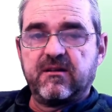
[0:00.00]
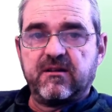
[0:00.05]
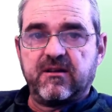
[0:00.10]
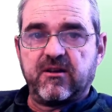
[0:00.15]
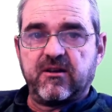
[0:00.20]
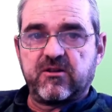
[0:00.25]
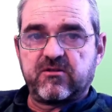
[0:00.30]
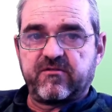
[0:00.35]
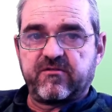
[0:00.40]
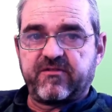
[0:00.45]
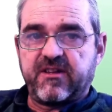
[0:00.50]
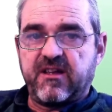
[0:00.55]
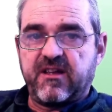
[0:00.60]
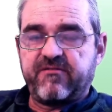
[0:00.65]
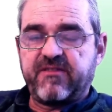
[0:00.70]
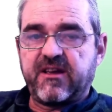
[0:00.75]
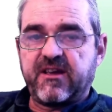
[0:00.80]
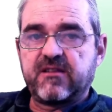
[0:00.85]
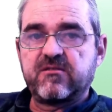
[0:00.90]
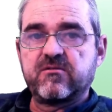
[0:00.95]
a lot of
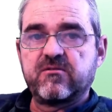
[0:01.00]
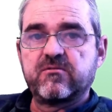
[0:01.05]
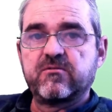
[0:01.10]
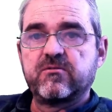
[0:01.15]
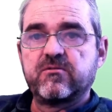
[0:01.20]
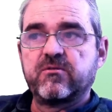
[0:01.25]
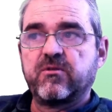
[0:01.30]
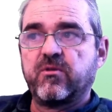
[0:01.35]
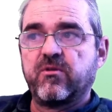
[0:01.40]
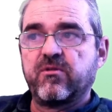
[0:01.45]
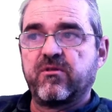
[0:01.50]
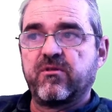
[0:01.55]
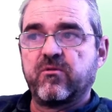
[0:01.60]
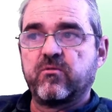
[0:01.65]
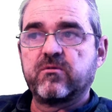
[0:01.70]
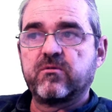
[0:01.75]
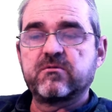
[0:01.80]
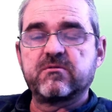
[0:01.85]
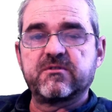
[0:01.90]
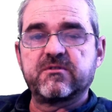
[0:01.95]
effect on the
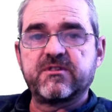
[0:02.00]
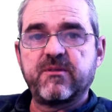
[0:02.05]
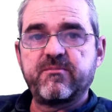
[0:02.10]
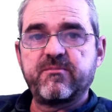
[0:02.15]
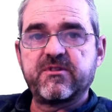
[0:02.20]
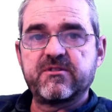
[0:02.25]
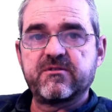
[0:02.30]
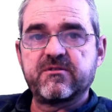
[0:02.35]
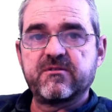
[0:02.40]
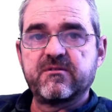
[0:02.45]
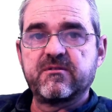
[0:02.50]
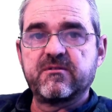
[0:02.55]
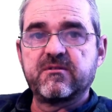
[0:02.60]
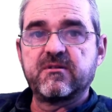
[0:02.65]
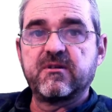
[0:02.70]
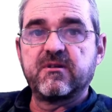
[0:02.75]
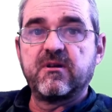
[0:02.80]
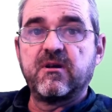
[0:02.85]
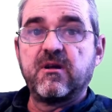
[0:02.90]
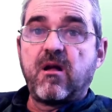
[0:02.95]
water temperature,
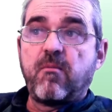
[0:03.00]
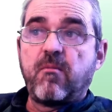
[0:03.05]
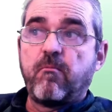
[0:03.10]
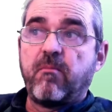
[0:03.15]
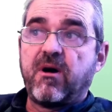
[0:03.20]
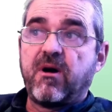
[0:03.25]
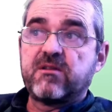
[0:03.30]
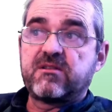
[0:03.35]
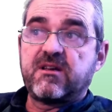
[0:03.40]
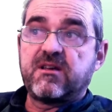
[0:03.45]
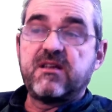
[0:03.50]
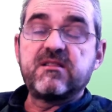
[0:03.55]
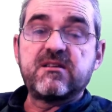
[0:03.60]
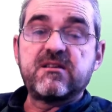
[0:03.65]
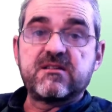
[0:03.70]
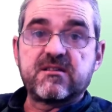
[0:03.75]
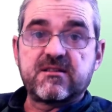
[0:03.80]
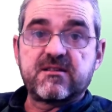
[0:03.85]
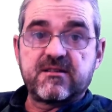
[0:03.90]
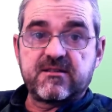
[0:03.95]
but it
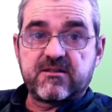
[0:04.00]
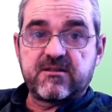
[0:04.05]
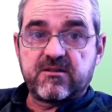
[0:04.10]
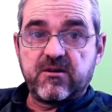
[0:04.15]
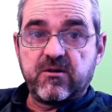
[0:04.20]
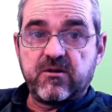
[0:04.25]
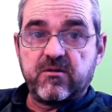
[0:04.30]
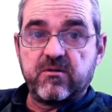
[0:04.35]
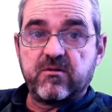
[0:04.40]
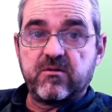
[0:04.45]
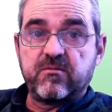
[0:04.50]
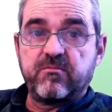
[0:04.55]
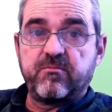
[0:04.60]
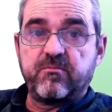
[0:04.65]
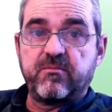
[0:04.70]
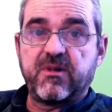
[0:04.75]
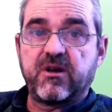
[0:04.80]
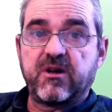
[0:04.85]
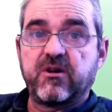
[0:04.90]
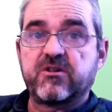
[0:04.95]
is slow
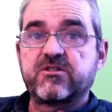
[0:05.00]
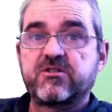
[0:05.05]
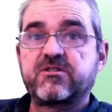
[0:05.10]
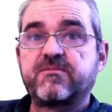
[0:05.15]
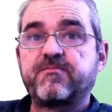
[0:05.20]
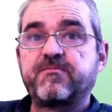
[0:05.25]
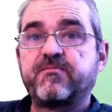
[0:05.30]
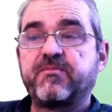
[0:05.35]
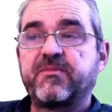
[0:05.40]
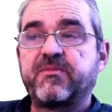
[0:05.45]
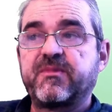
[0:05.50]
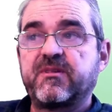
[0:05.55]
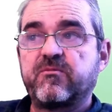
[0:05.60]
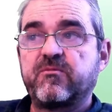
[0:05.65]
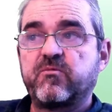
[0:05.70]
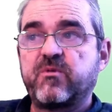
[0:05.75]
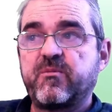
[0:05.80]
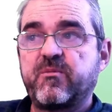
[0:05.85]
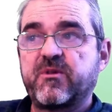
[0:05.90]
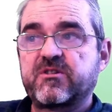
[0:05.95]
because
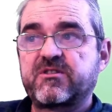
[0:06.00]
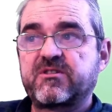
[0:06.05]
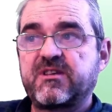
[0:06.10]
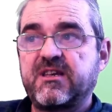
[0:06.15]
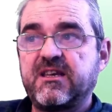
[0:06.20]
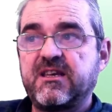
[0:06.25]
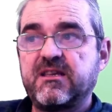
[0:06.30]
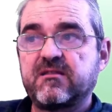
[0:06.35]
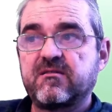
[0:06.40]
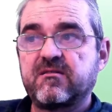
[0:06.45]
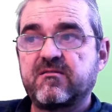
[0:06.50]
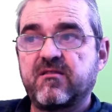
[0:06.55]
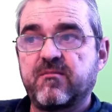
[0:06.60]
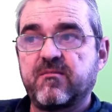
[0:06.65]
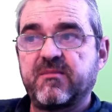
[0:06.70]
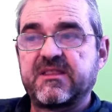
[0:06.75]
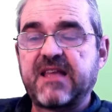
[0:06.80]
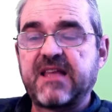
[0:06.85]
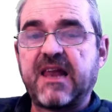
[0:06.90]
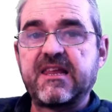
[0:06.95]
we must heat the
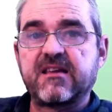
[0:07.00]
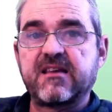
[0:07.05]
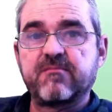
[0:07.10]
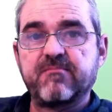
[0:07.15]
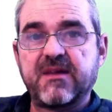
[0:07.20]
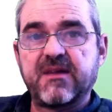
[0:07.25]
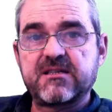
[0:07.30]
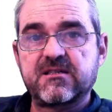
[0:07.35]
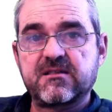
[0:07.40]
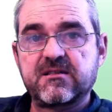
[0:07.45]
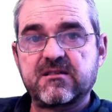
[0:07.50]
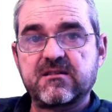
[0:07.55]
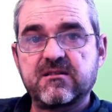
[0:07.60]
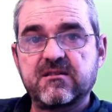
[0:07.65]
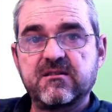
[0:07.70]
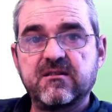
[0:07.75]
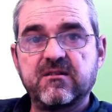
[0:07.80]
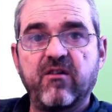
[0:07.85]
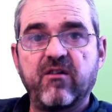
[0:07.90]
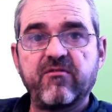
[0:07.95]
metallic
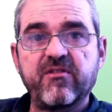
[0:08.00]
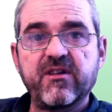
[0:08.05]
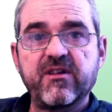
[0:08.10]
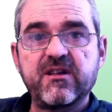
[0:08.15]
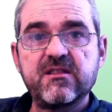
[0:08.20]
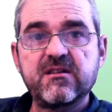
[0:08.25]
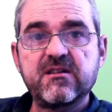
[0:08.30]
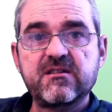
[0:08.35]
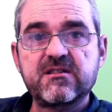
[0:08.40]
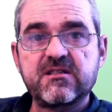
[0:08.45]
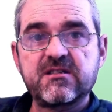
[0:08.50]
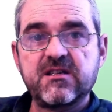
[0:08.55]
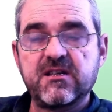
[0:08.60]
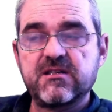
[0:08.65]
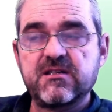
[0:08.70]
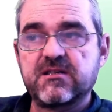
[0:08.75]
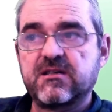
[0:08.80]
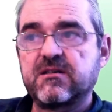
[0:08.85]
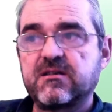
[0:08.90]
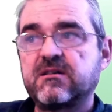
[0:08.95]
masses of the heat
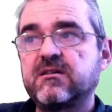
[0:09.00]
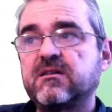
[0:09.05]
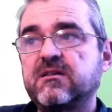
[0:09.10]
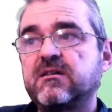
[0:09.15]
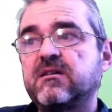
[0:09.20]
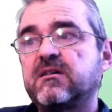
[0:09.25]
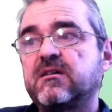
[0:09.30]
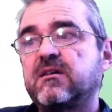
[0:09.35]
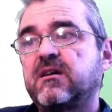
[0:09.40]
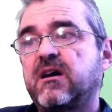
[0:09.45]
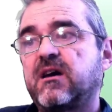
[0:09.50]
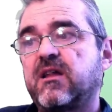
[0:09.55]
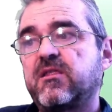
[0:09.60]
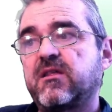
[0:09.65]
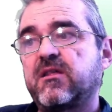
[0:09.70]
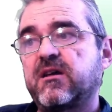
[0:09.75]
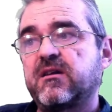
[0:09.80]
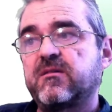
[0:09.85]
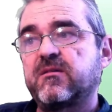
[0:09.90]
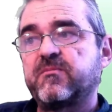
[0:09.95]
exchanger, and
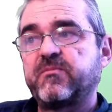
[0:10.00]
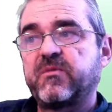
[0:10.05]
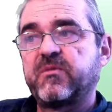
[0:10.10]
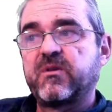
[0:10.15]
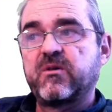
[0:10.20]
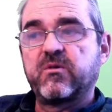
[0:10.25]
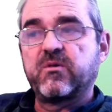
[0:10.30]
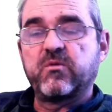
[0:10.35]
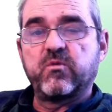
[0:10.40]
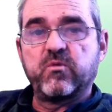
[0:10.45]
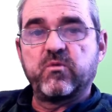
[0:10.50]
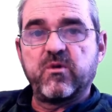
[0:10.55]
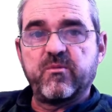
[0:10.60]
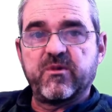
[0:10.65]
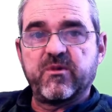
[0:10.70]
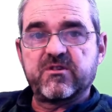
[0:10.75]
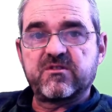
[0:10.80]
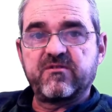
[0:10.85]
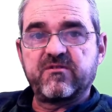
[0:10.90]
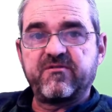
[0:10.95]
then we
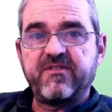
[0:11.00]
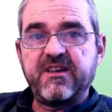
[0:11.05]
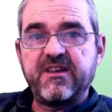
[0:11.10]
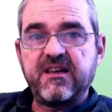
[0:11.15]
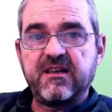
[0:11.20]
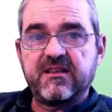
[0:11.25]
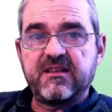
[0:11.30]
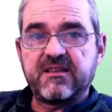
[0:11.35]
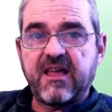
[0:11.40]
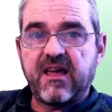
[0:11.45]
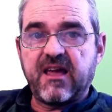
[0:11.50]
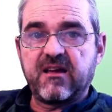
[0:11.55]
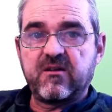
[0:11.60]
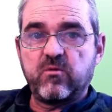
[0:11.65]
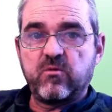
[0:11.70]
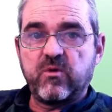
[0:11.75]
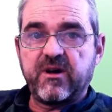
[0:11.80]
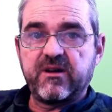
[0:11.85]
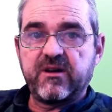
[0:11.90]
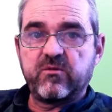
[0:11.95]
must fill
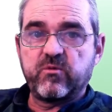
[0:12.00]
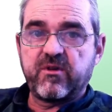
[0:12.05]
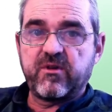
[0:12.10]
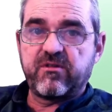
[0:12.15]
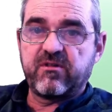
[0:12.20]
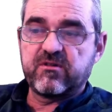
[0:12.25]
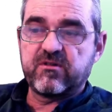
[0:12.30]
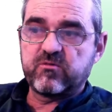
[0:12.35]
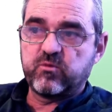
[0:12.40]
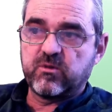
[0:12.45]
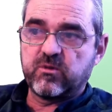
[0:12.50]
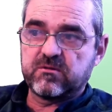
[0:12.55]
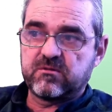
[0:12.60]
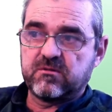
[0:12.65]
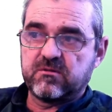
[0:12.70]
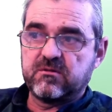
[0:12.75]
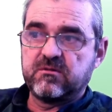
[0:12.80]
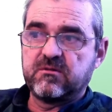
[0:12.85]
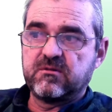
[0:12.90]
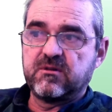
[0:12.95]
tank 1 with hot
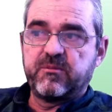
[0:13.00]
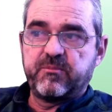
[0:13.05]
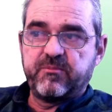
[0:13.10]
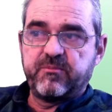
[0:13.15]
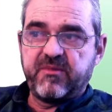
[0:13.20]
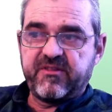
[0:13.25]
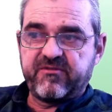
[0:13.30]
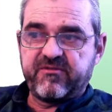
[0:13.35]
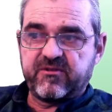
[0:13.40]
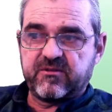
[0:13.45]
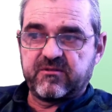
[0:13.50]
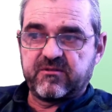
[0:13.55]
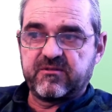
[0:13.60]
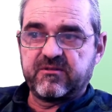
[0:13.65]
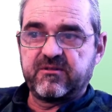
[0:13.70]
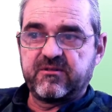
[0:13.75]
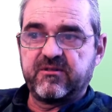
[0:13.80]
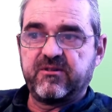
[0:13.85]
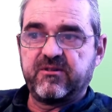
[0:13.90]
water before